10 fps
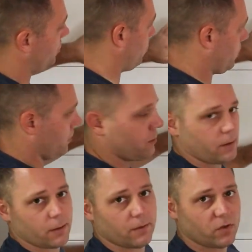
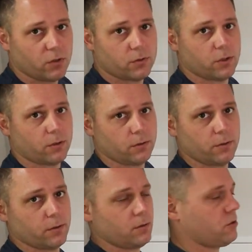circular. If you do
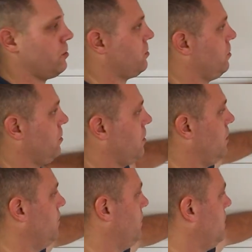circular strokes, you're
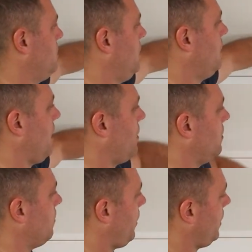gonna see that
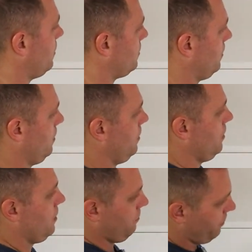in the paint.
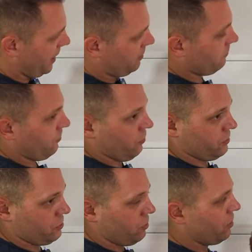Back and forth
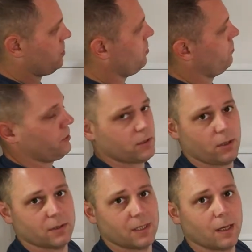strokes, you'll really
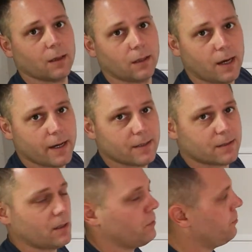start to get lines
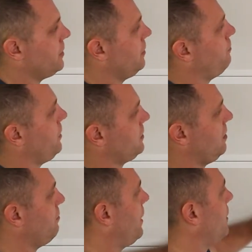that will be picked up by